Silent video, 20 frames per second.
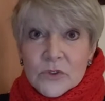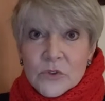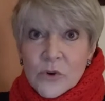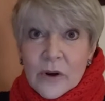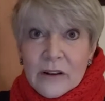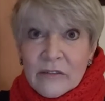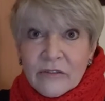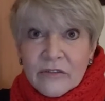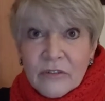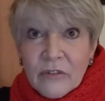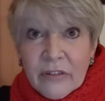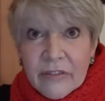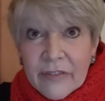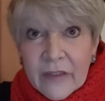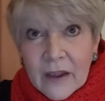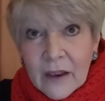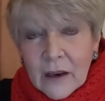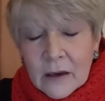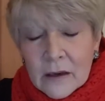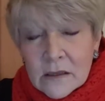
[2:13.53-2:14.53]
dreadful
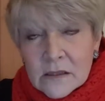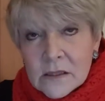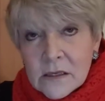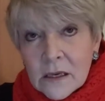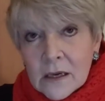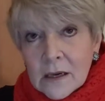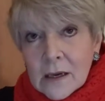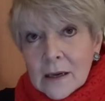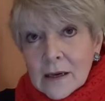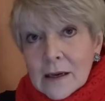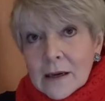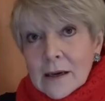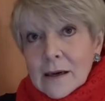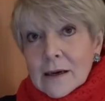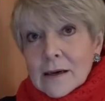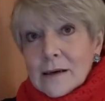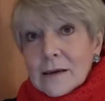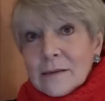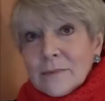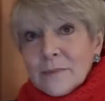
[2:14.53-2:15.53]
things.
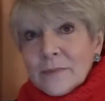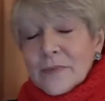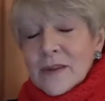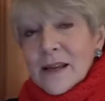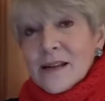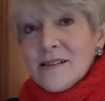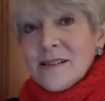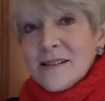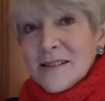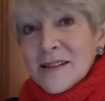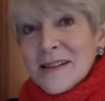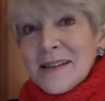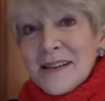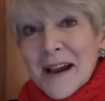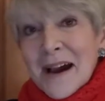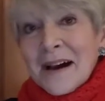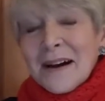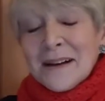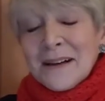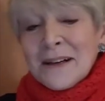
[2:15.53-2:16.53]
It's the
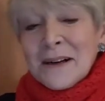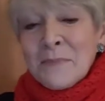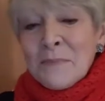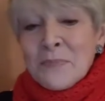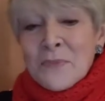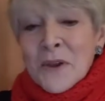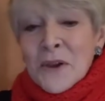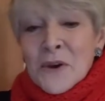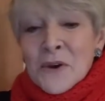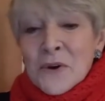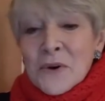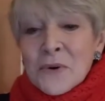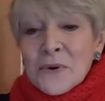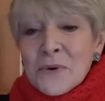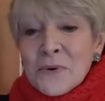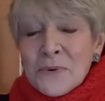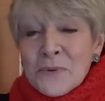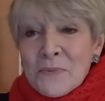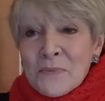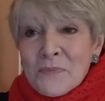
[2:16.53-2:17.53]
young
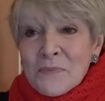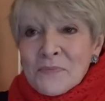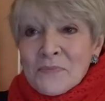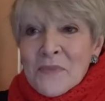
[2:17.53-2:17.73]
who